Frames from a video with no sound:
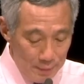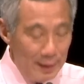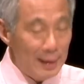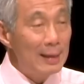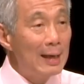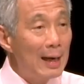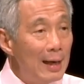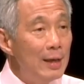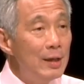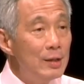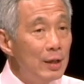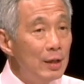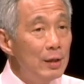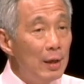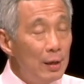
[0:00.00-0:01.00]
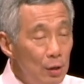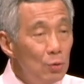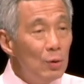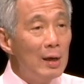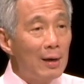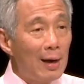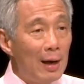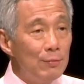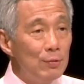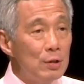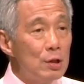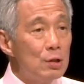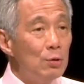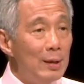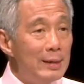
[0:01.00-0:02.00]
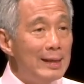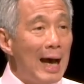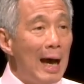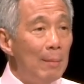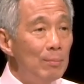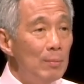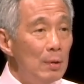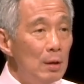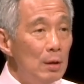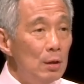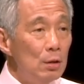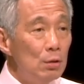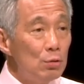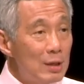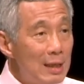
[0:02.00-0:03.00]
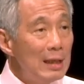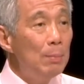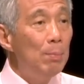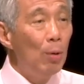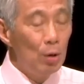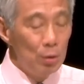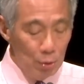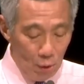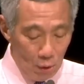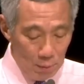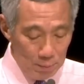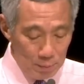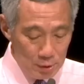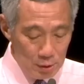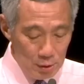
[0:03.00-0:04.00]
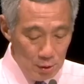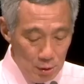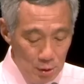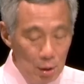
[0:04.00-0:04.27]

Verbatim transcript: We are encouraging the new arrivals to adapt to Singapore norms,